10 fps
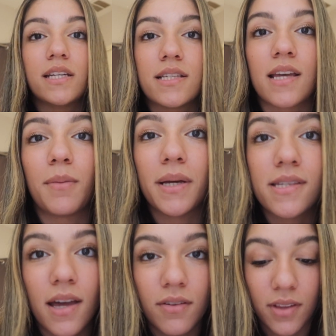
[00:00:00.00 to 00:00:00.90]
did a
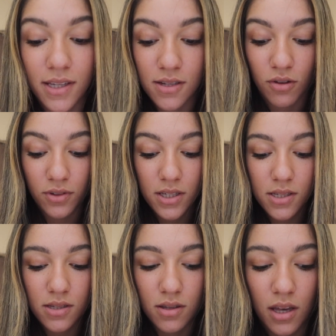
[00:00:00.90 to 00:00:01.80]
side-by-side of, like,
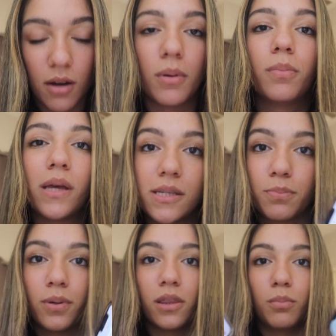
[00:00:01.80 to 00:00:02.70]
selfies, and I'm gonna
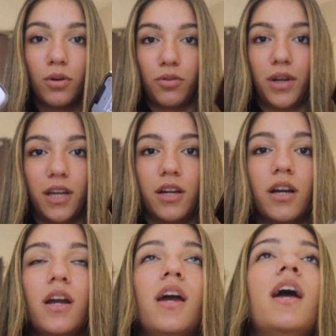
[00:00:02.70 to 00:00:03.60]
put them both right here.